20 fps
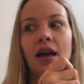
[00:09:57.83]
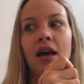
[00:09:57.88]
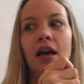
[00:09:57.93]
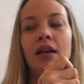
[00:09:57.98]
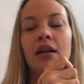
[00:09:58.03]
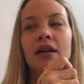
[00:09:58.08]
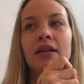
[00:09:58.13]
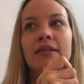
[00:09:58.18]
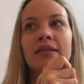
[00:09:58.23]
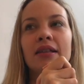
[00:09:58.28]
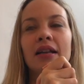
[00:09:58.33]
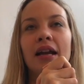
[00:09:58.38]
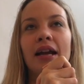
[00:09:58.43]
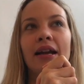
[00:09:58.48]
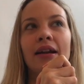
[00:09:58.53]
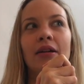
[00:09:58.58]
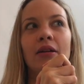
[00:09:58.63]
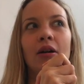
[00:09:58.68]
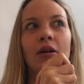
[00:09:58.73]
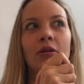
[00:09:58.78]
And I was
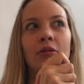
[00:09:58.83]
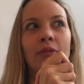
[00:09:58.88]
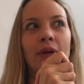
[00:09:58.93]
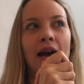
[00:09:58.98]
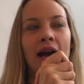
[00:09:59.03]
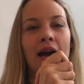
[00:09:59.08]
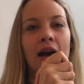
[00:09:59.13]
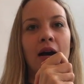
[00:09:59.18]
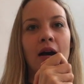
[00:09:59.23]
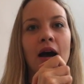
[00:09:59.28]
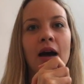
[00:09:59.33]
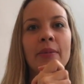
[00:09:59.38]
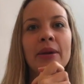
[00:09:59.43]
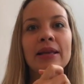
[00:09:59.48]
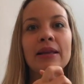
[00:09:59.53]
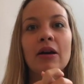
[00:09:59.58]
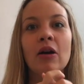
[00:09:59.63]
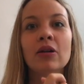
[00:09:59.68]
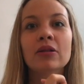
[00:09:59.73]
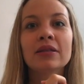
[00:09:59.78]
like, oh wow. I
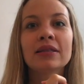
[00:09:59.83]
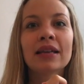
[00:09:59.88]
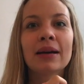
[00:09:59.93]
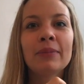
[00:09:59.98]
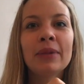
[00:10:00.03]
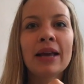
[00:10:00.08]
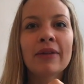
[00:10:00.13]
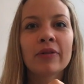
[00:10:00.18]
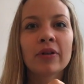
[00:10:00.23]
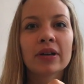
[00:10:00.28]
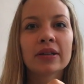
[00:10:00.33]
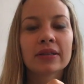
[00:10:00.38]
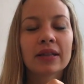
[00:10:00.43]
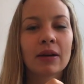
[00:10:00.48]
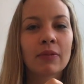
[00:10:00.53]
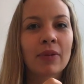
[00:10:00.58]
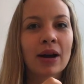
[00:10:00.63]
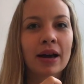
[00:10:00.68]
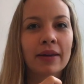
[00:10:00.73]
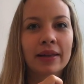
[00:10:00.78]
mean, on some level I was
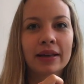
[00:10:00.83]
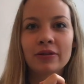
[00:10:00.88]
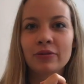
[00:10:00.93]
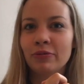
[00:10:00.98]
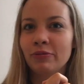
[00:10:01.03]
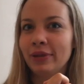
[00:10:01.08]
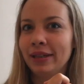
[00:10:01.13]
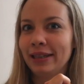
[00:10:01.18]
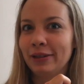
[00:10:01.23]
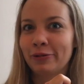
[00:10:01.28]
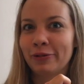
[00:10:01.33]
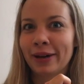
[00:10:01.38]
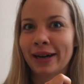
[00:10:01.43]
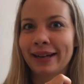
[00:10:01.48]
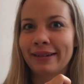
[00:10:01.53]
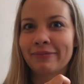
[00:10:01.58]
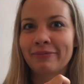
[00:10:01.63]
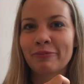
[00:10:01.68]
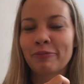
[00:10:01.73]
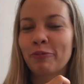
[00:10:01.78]
like, wow, that's really
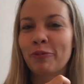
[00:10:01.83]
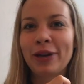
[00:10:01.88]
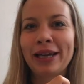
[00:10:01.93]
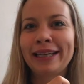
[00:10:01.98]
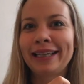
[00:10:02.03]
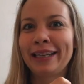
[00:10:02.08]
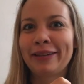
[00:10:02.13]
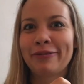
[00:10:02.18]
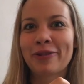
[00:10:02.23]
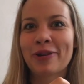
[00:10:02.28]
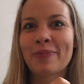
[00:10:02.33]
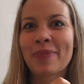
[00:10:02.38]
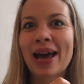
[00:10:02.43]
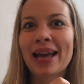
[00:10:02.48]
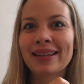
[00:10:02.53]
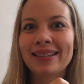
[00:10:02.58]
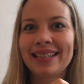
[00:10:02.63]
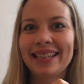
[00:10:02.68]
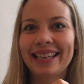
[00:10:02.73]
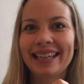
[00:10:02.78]
quite weirdly
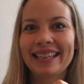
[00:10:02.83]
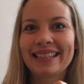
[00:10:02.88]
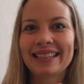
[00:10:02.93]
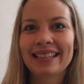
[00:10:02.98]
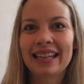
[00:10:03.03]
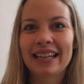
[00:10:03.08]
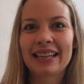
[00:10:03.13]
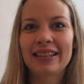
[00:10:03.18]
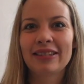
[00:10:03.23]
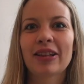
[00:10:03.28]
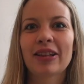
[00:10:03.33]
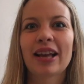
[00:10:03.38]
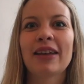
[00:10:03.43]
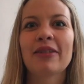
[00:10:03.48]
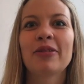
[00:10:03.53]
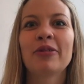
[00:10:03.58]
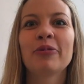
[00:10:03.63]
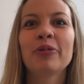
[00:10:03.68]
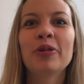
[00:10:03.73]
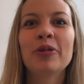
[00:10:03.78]
romantic, isn't it?
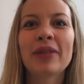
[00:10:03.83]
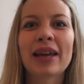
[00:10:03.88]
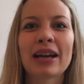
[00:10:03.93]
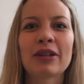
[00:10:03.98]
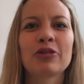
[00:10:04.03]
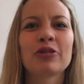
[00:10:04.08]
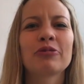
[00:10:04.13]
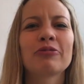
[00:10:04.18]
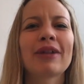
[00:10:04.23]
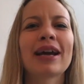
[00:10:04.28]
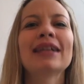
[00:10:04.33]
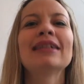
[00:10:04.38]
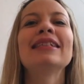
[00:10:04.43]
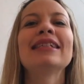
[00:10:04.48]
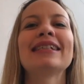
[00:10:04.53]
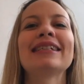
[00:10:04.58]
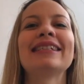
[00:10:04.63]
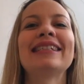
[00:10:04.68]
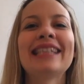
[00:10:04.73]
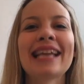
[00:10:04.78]
like through that
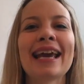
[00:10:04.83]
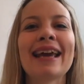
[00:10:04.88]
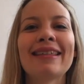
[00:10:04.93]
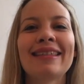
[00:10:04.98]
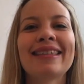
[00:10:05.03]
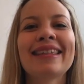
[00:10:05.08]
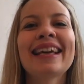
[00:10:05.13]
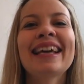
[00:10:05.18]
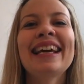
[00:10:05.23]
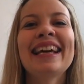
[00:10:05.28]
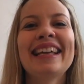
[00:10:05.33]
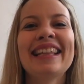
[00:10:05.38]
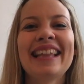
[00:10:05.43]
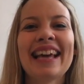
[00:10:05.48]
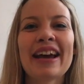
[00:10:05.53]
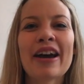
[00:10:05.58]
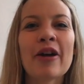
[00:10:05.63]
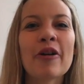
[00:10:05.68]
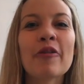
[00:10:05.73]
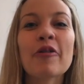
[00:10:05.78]
tragic death
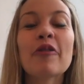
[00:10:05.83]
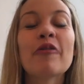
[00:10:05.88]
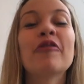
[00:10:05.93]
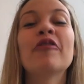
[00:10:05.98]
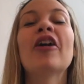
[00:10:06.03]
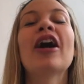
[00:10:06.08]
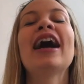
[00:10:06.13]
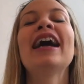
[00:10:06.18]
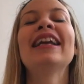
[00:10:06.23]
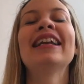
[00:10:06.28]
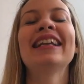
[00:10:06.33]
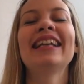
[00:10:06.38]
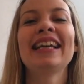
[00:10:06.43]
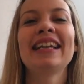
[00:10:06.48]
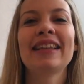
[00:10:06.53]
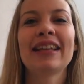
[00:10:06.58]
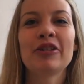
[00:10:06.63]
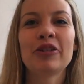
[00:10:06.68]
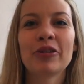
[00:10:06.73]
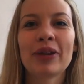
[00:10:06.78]
that finally
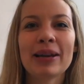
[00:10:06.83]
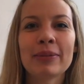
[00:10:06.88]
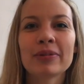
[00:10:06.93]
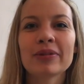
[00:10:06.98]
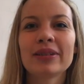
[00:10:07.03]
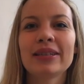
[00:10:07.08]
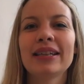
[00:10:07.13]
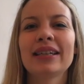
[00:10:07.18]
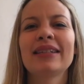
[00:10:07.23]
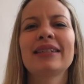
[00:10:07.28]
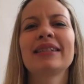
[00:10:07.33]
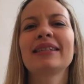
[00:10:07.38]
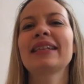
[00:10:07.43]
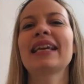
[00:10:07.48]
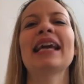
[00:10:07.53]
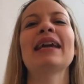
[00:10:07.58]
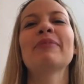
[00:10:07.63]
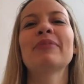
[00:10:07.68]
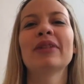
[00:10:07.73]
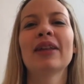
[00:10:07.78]
that you're able to
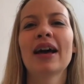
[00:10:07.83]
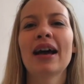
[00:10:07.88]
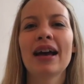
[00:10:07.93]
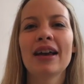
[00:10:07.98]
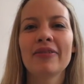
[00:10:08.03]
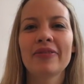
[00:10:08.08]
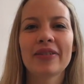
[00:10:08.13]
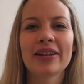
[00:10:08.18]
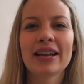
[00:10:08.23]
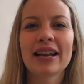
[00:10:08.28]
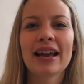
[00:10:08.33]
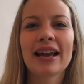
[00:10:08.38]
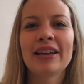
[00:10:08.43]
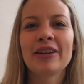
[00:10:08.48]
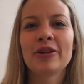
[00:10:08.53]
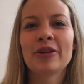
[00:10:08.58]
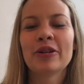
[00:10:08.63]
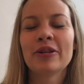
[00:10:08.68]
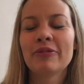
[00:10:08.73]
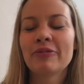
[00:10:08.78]
escape life and
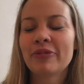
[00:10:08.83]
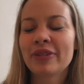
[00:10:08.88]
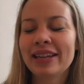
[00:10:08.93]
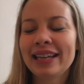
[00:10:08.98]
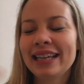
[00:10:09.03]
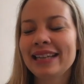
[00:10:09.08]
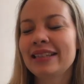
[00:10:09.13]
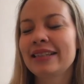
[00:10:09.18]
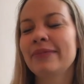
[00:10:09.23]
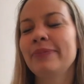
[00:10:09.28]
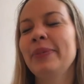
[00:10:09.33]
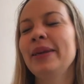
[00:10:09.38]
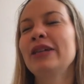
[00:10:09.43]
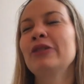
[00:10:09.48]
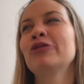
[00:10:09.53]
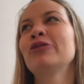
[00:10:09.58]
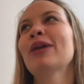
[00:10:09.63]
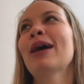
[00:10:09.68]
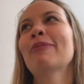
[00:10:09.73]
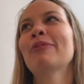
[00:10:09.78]
release being
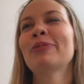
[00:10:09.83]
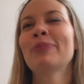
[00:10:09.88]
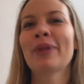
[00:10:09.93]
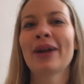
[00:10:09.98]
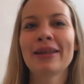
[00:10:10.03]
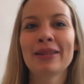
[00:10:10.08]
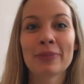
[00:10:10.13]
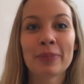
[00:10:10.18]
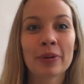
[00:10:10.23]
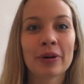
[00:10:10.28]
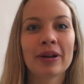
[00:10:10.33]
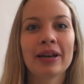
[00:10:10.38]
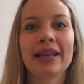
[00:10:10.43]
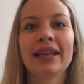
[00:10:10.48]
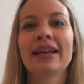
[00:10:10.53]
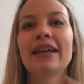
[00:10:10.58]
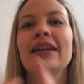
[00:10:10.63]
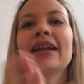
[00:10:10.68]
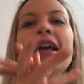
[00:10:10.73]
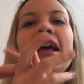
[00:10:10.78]
trapped by the
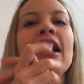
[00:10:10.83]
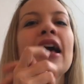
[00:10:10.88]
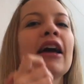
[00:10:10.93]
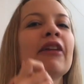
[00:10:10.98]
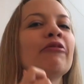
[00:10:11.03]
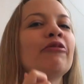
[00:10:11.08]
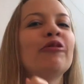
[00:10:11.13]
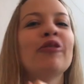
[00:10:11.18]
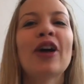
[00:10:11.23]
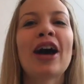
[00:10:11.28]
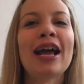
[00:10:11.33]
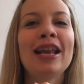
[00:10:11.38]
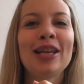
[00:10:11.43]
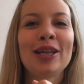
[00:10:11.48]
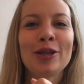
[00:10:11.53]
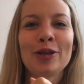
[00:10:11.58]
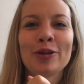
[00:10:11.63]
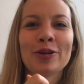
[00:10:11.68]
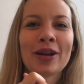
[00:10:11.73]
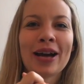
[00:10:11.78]
body and
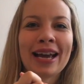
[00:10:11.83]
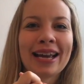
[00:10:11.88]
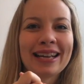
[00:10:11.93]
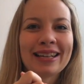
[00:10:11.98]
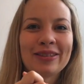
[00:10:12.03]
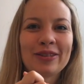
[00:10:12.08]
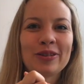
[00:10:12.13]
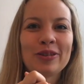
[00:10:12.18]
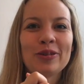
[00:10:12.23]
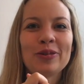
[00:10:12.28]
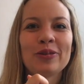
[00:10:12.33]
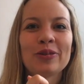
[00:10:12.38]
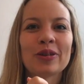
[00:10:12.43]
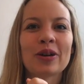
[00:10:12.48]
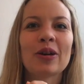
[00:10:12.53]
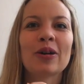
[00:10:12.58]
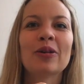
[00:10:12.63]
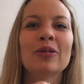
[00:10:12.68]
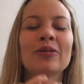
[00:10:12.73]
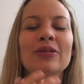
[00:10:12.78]
finally unite as two
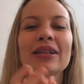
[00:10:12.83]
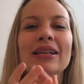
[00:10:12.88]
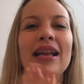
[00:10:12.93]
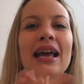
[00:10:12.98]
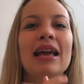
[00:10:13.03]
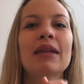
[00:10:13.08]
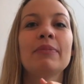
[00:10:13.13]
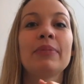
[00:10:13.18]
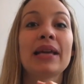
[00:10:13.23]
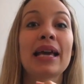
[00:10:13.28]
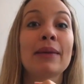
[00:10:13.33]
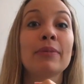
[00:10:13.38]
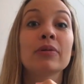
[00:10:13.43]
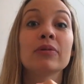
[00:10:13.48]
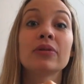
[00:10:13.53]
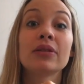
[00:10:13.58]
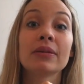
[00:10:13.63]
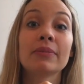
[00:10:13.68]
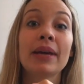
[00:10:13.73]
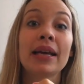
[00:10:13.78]
souls and be
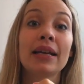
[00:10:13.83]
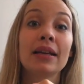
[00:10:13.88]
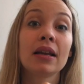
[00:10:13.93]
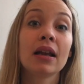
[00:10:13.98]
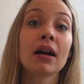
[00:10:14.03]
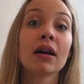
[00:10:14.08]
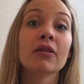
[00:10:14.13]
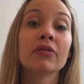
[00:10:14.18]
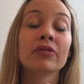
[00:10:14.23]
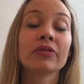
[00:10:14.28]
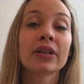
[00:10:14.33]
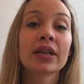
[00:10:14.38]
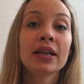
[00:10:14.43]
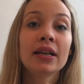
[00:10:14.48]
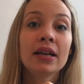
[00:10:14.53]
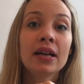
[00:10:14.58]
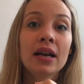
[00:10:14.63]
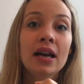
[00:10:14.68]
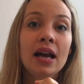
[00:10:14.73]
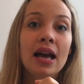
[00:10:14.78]
able to make love.
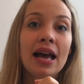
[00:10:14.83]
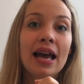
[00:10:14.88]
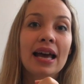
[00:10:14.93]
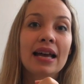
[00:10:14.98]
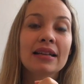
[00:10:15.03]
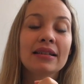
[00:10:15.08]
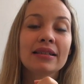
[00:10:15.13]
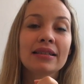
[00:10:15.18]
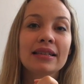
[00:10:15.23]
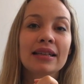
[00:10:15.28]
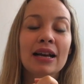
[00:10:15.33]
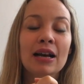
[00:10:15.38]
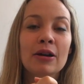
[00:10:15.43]
And